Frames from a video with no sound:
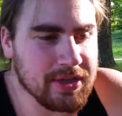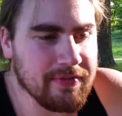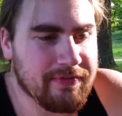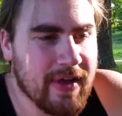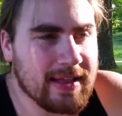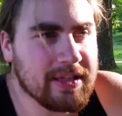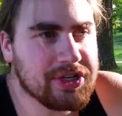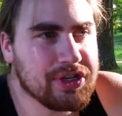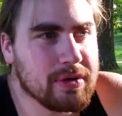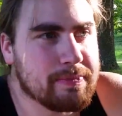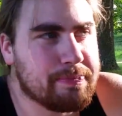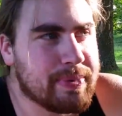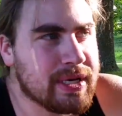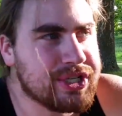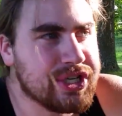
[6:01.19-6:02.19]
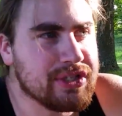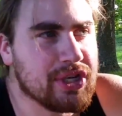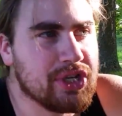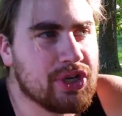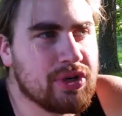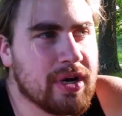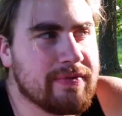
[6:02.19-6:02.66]
fact that you're bitching that
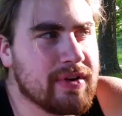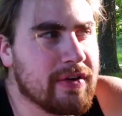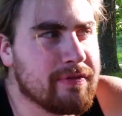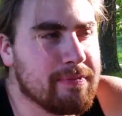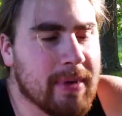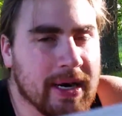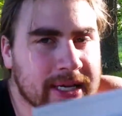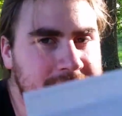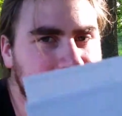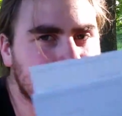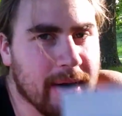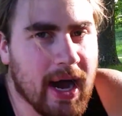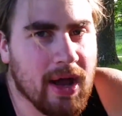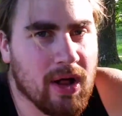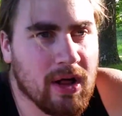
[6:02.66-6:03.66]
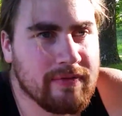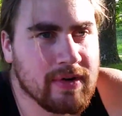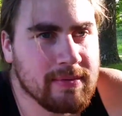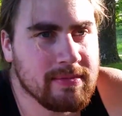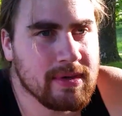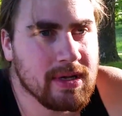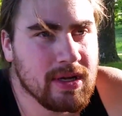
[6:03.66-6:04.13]
you don't have enough money to buy all of
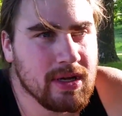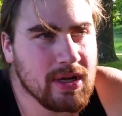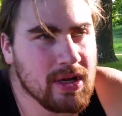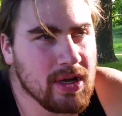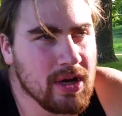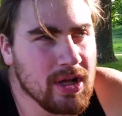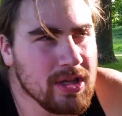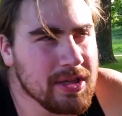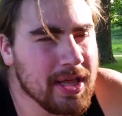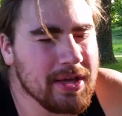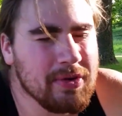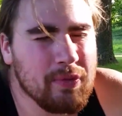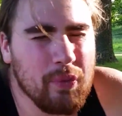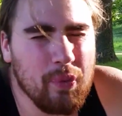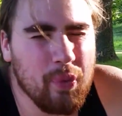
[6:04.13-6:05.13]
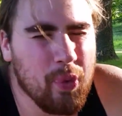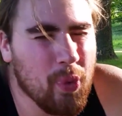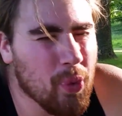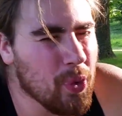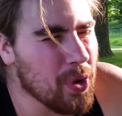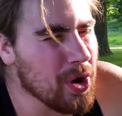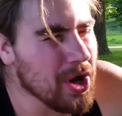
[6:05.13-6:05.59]
them, like,
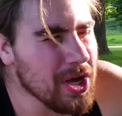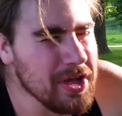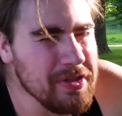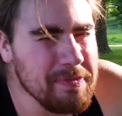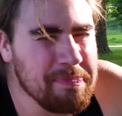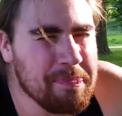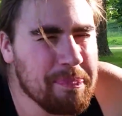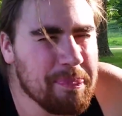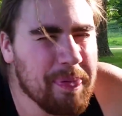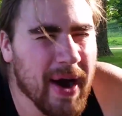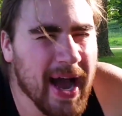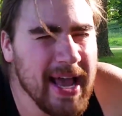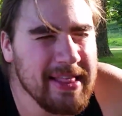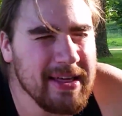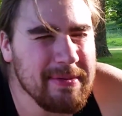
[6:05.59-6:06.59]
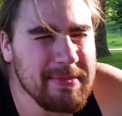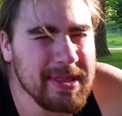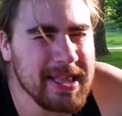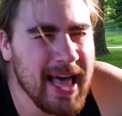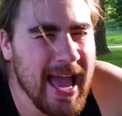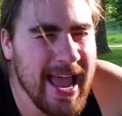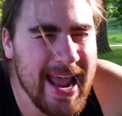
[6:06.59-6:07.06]
buy
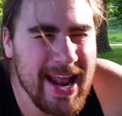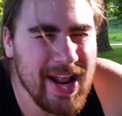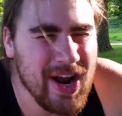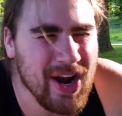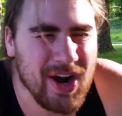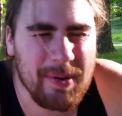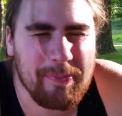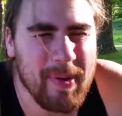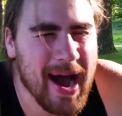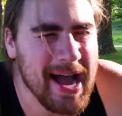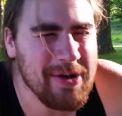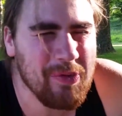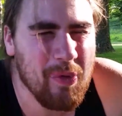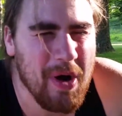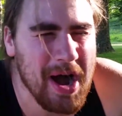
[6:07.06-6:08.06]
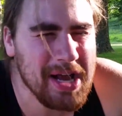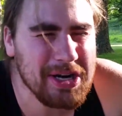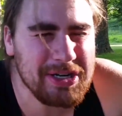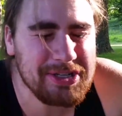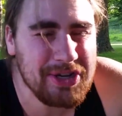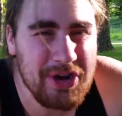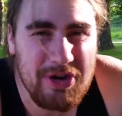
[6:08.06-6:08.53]
them later. Buy 1
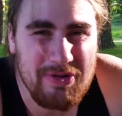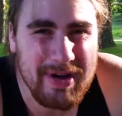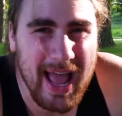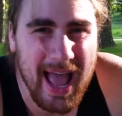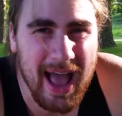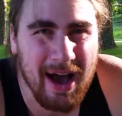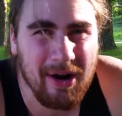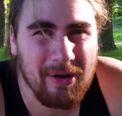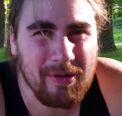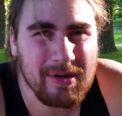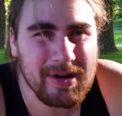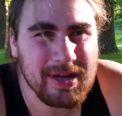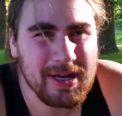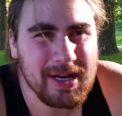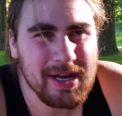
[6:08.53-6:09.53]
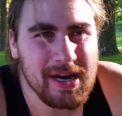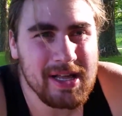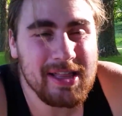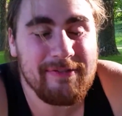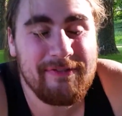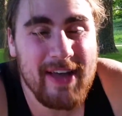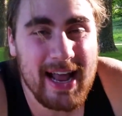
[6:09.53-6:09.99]
or 2 now.
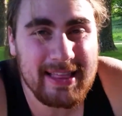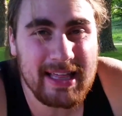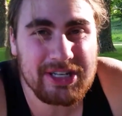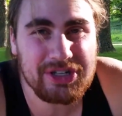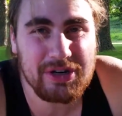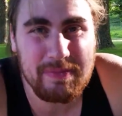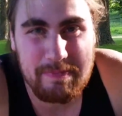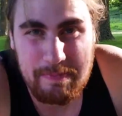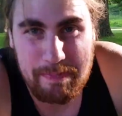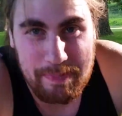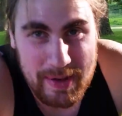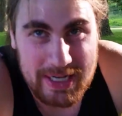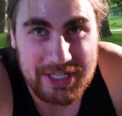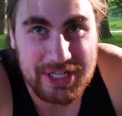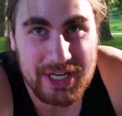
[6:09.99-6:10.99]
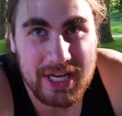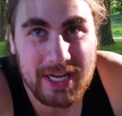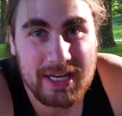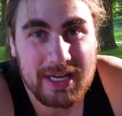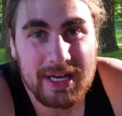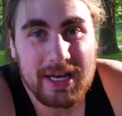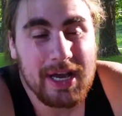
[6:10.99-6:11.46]
The fact that you're
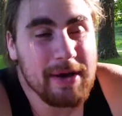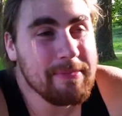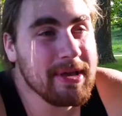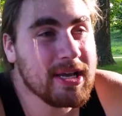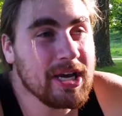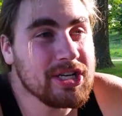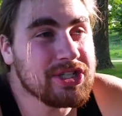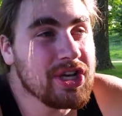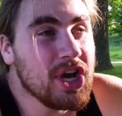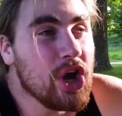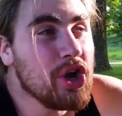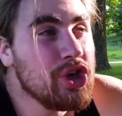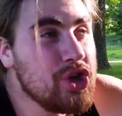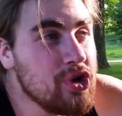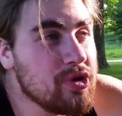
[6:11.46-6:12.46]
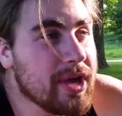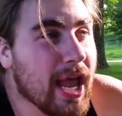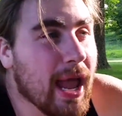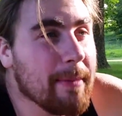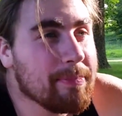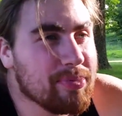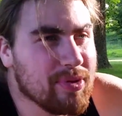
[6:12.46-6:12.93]
bitching because you
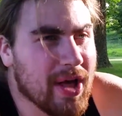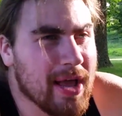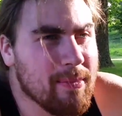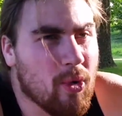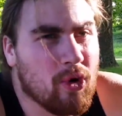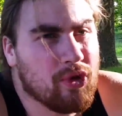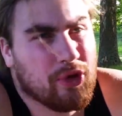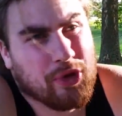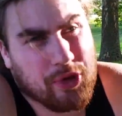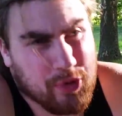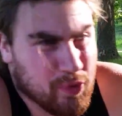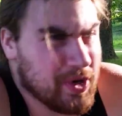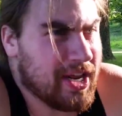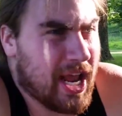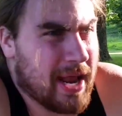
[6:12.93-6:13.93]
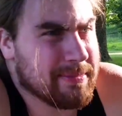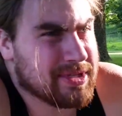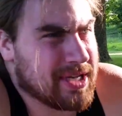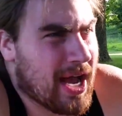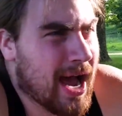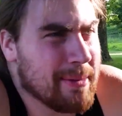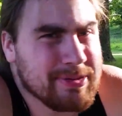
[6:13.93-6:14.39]
can't play more than 3 games
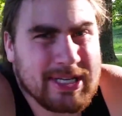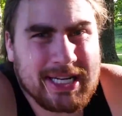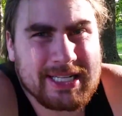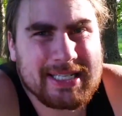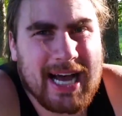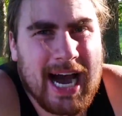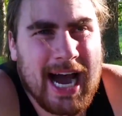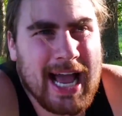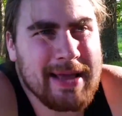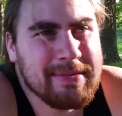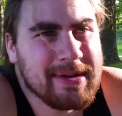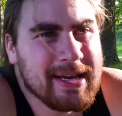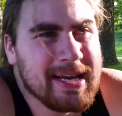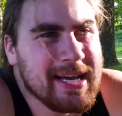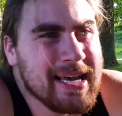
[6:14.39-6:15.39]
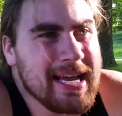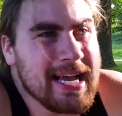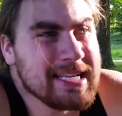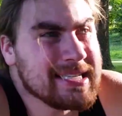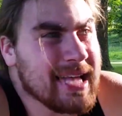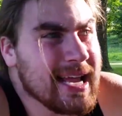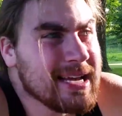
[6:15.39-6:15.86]
tops at a time,
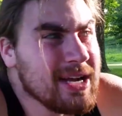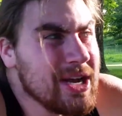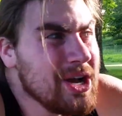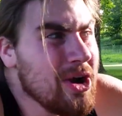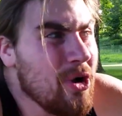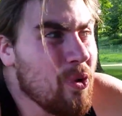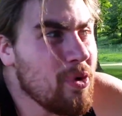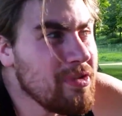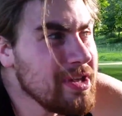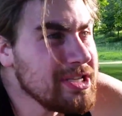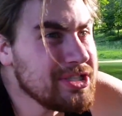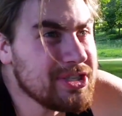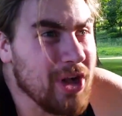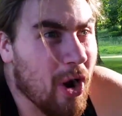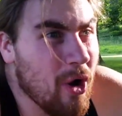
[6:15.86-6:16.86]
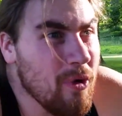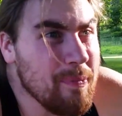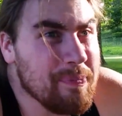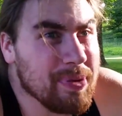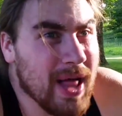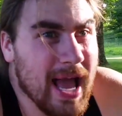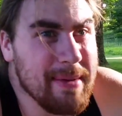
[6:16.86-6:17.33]
it's like, well then
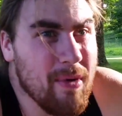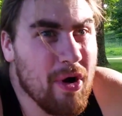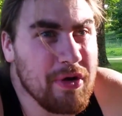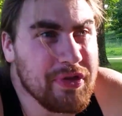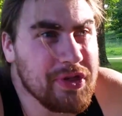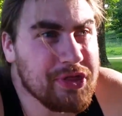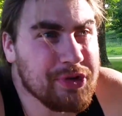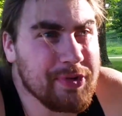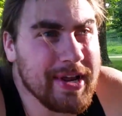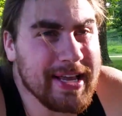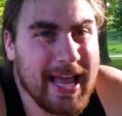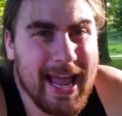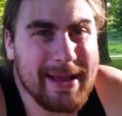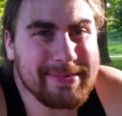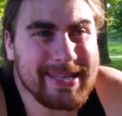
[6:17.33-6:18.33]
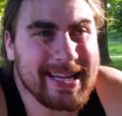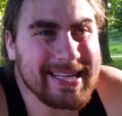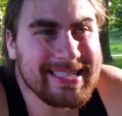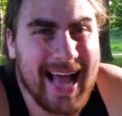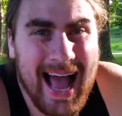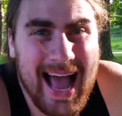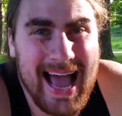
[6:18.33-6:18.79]
don't play more than 3 games at a
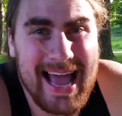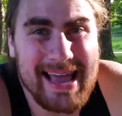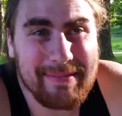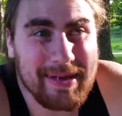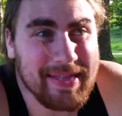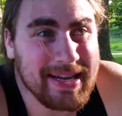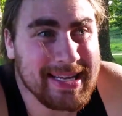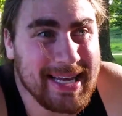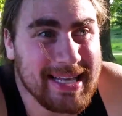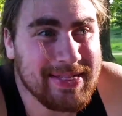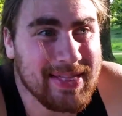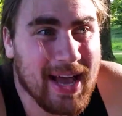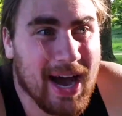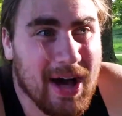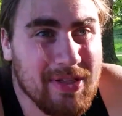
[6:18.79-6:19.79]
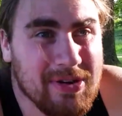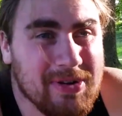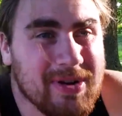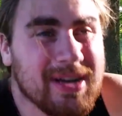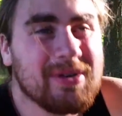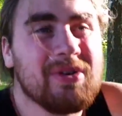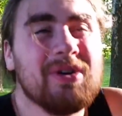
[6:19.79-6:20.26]
time and then get the
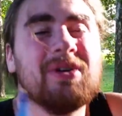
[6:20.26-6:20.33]
other.